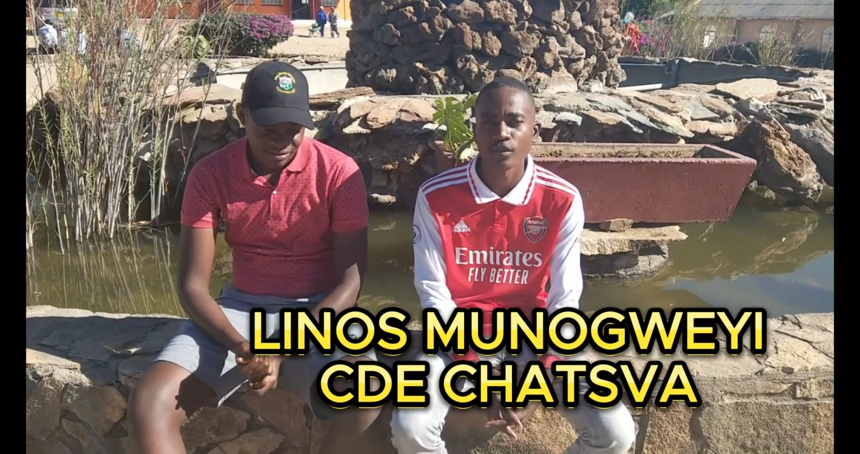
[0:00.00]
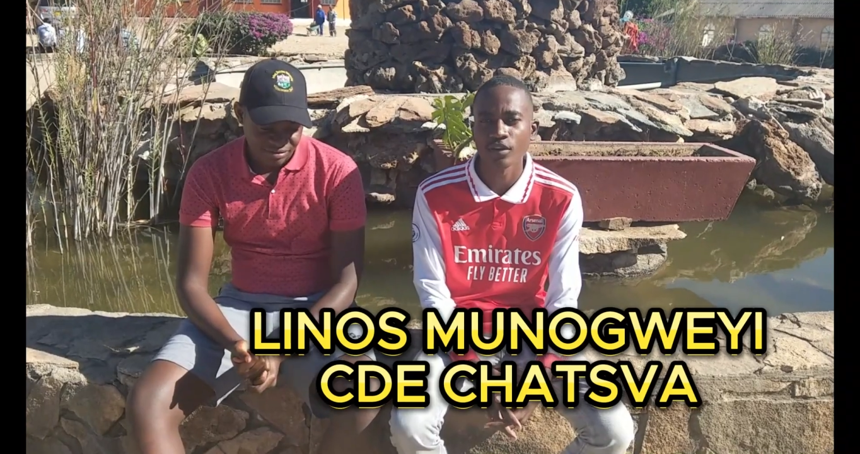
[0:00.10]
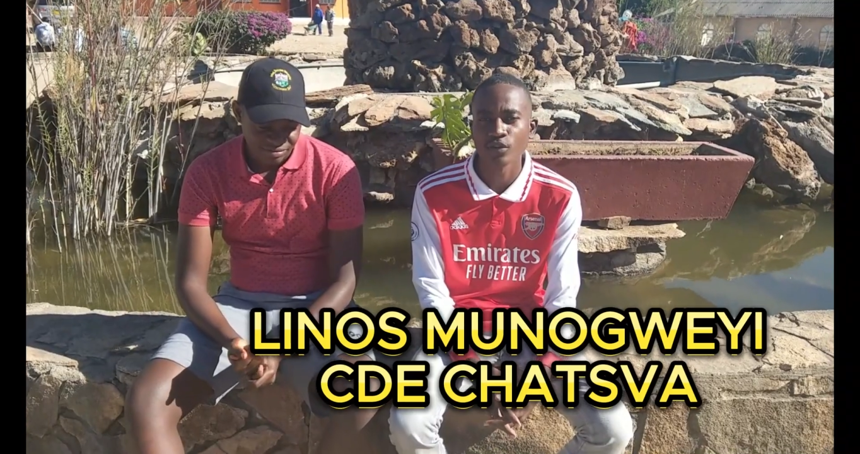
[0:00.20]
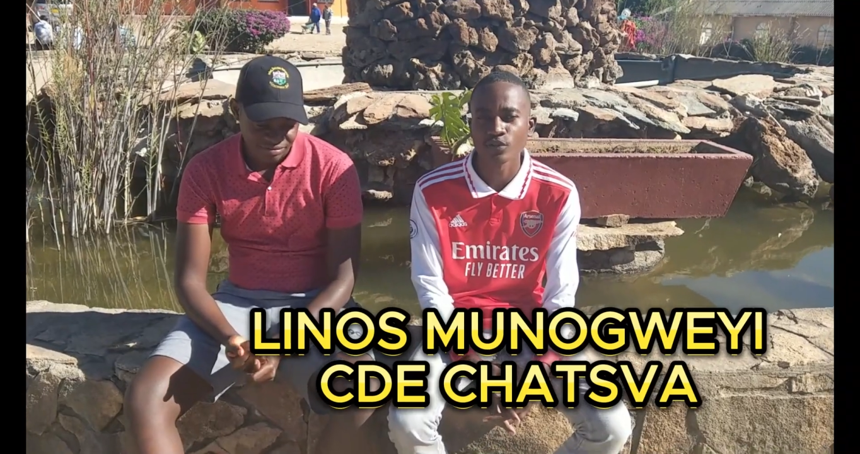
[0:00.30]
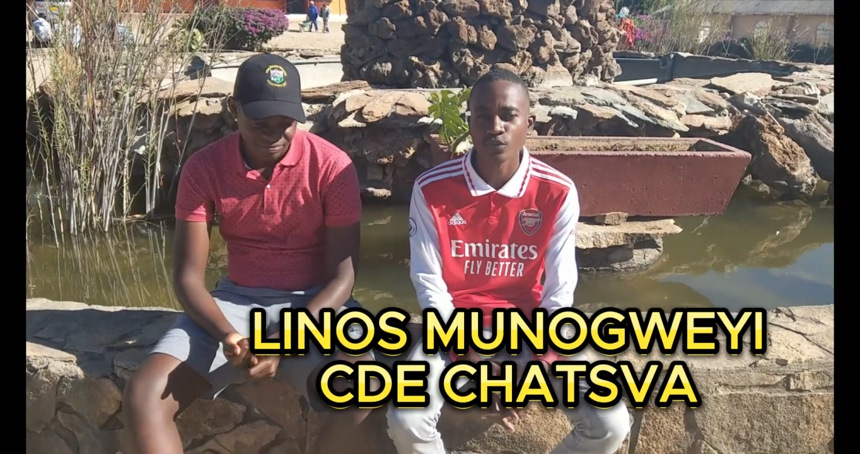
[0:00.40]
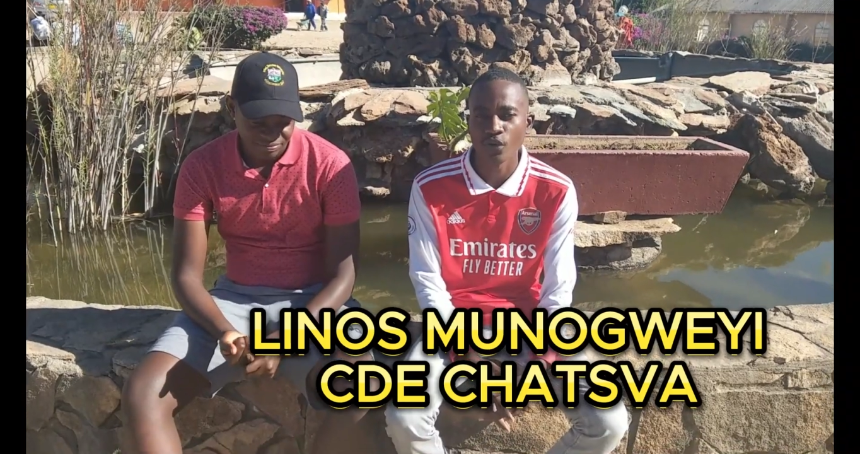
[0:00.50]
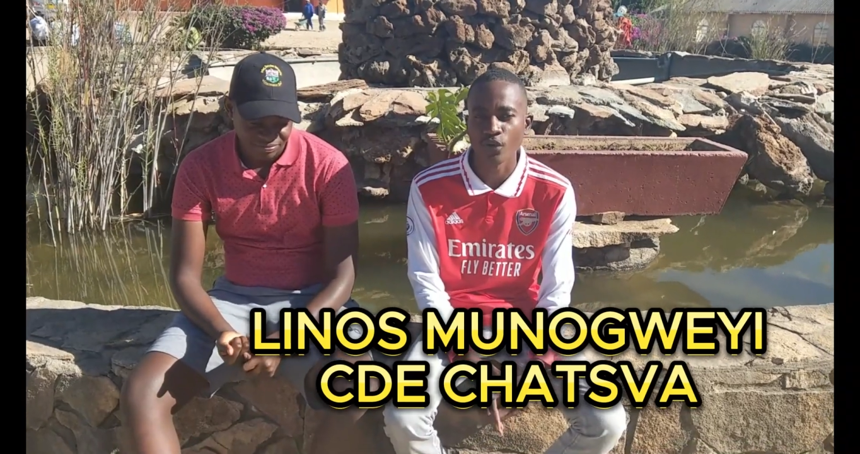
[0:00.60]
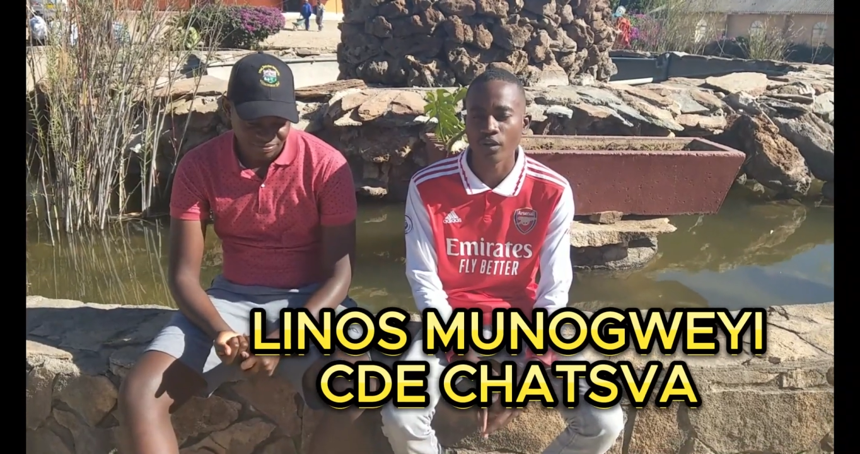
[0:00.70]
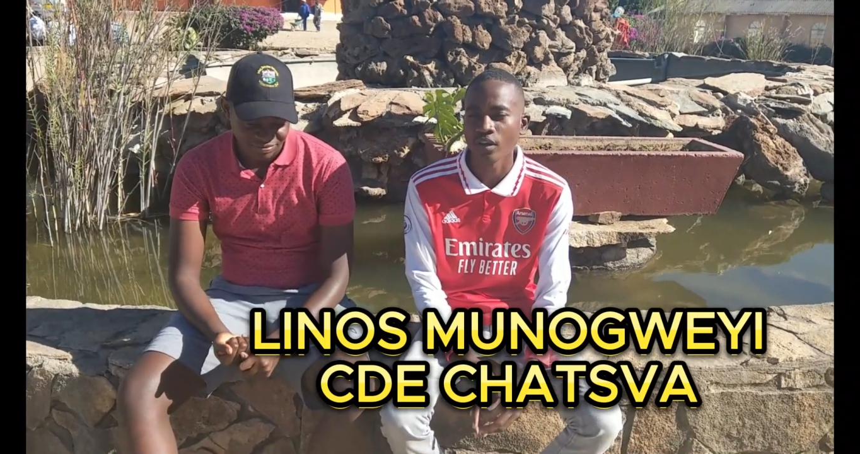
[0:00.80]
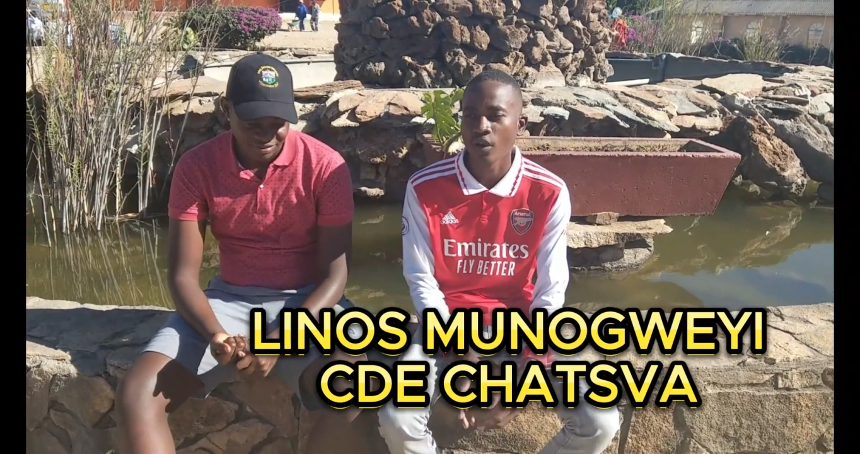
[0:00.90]
Linus
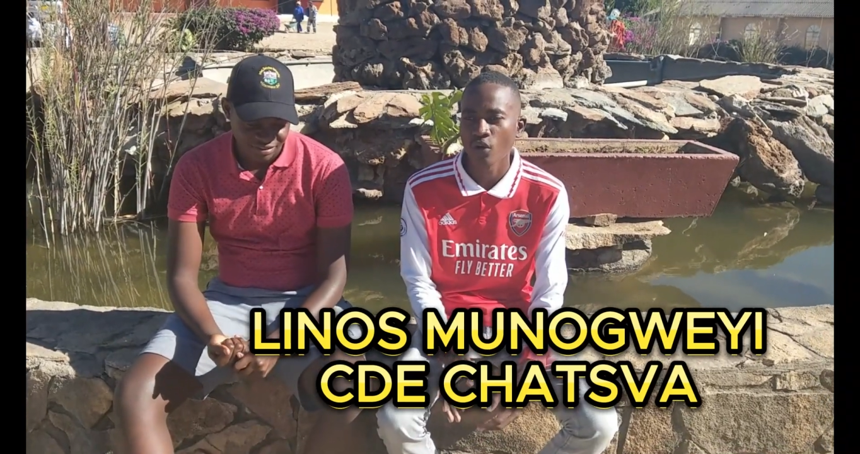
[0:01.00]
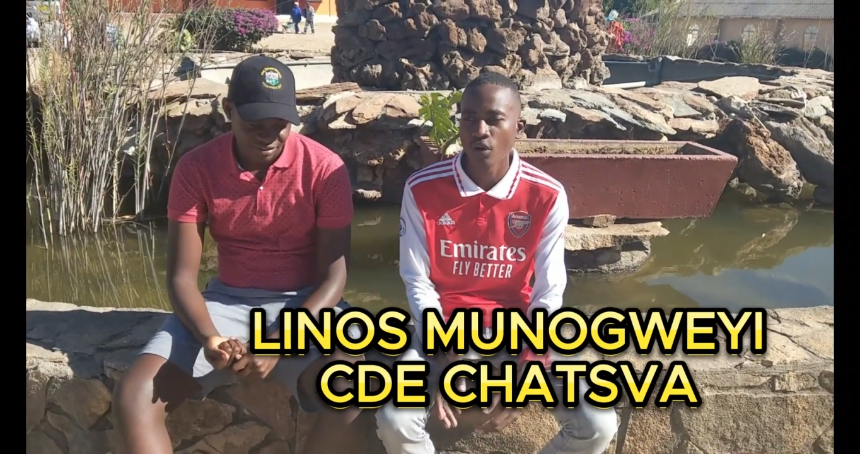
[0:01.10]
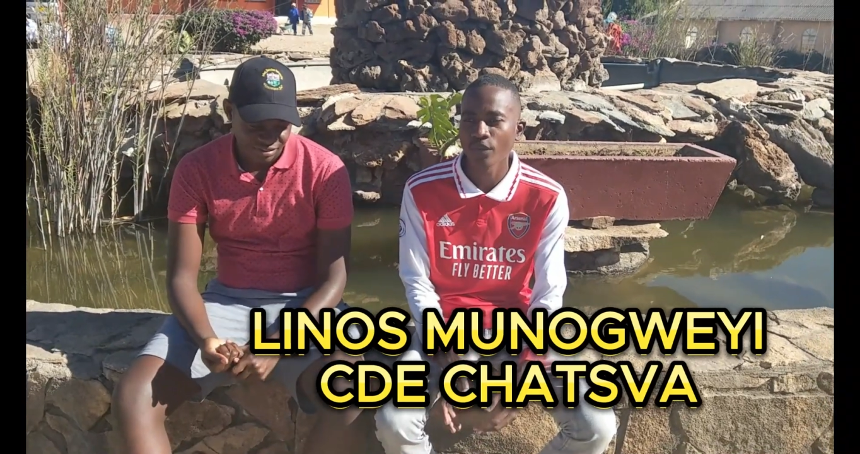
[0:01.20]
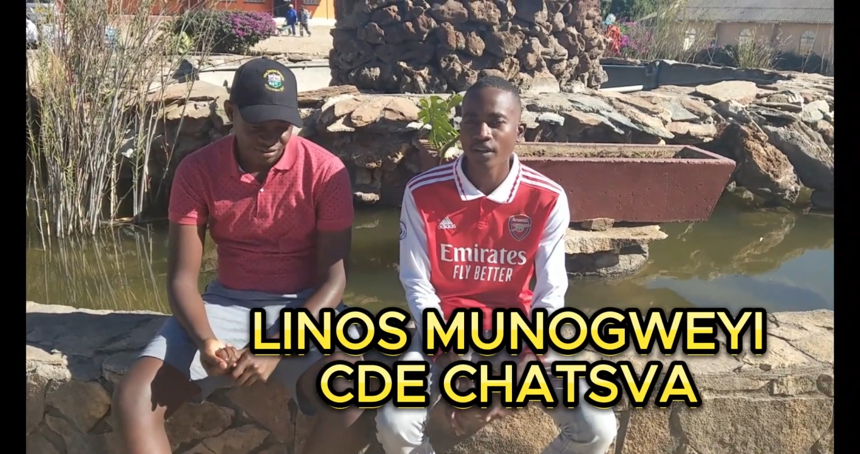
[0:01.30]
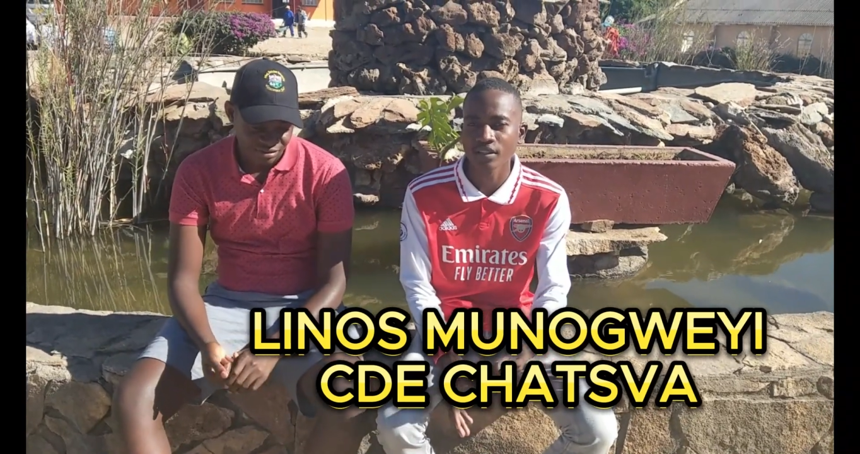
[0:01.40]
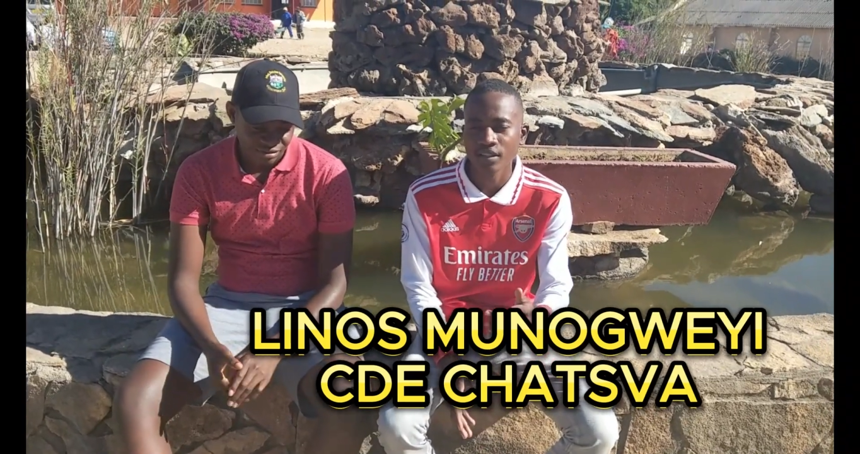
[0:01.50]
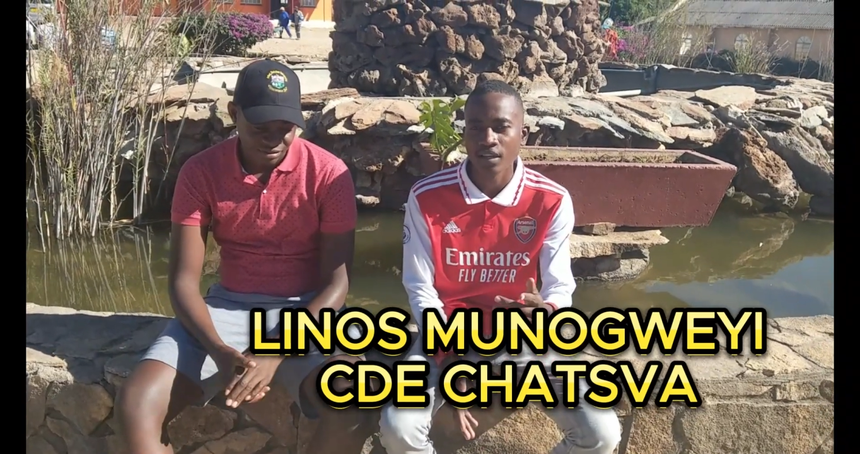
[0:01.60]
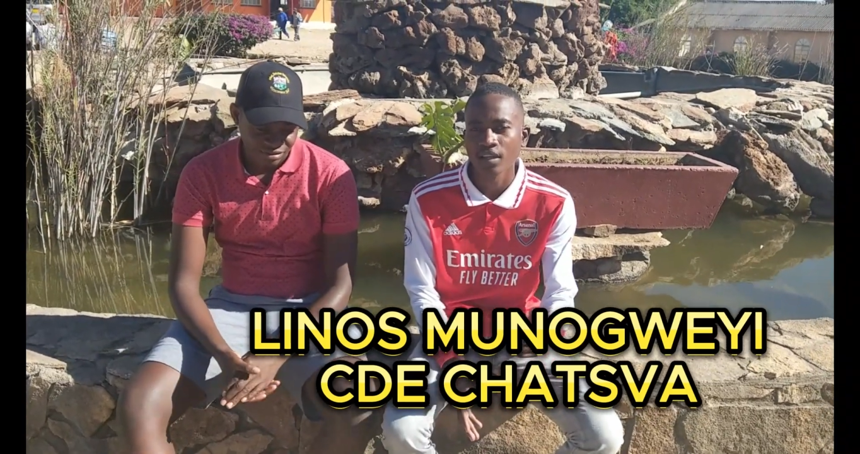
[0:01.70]
Mnogwe. Comrade,